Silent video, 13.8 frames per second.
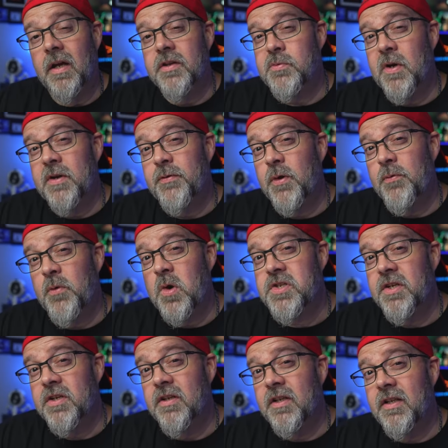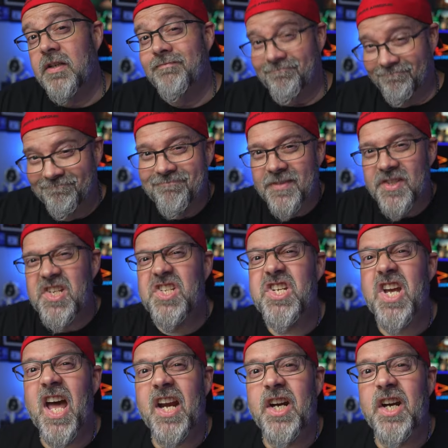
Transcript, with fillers: guys ready for a fortune cookie? Let's get you out